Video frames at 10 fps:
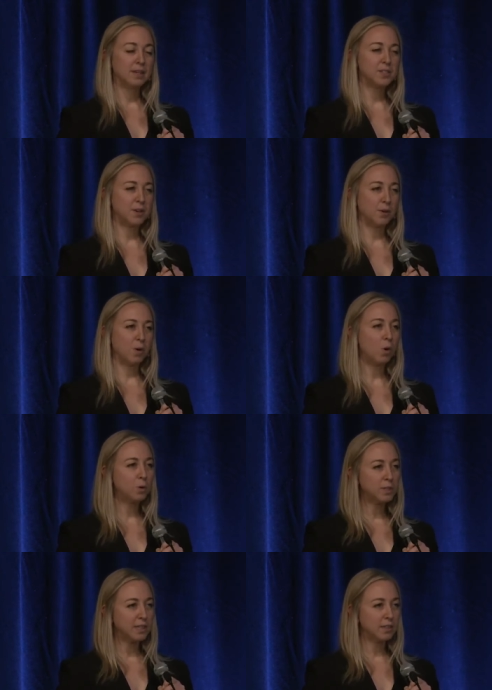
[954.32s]
So
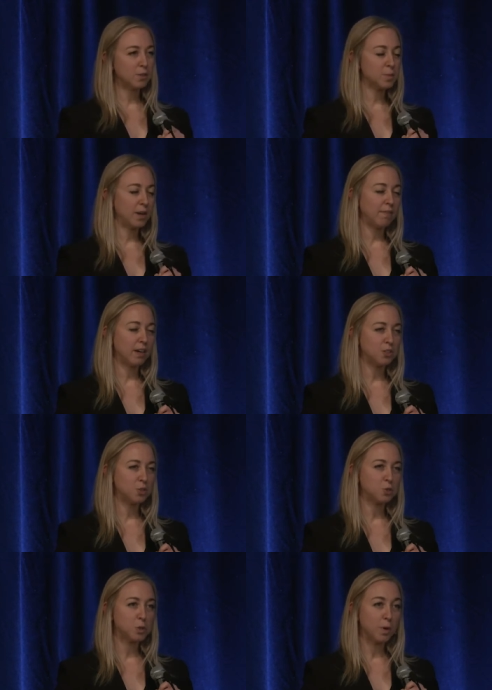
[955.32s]
holding those
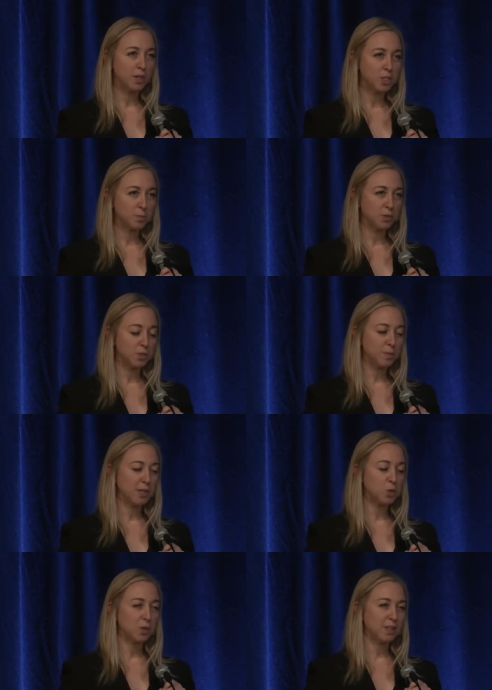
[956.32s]
manufacturers responsible to make
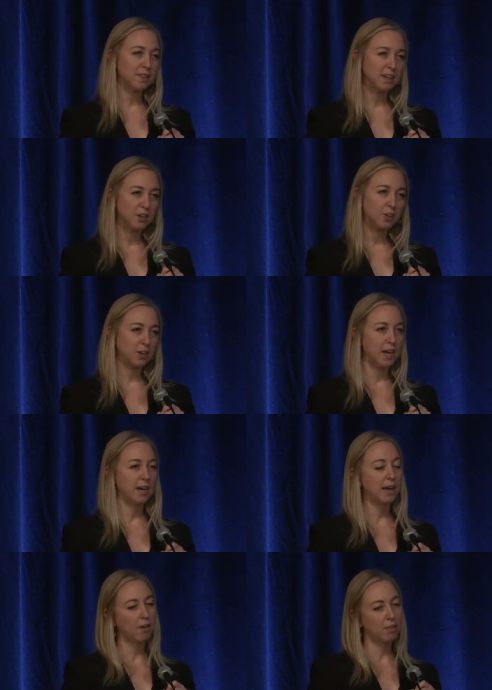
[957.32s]
sure that they're
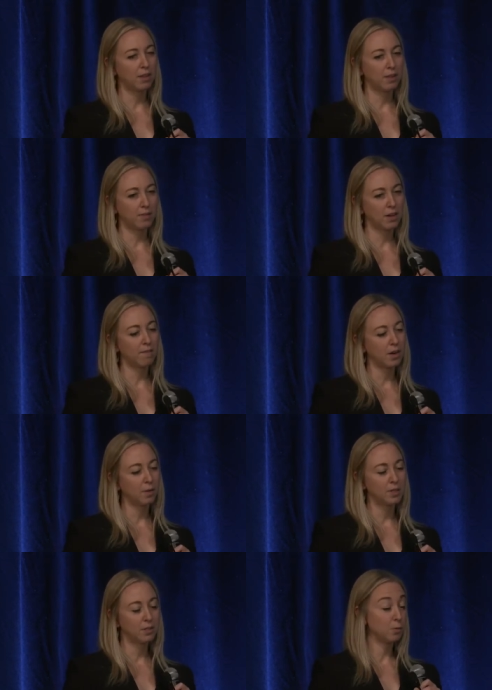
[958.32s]
creating healthy living
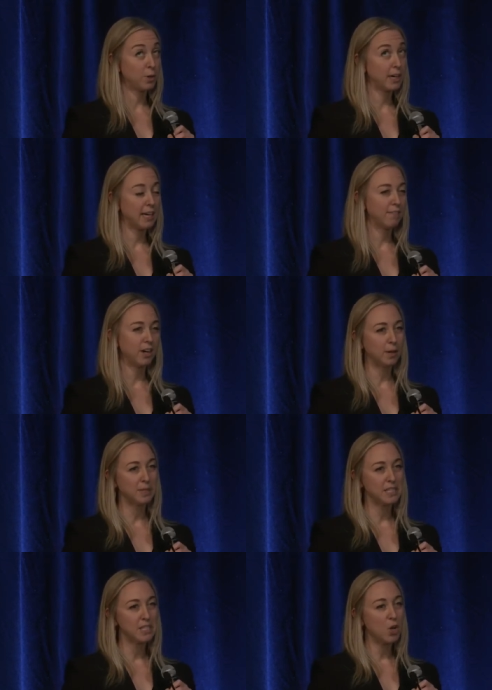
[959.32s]
environment or working environments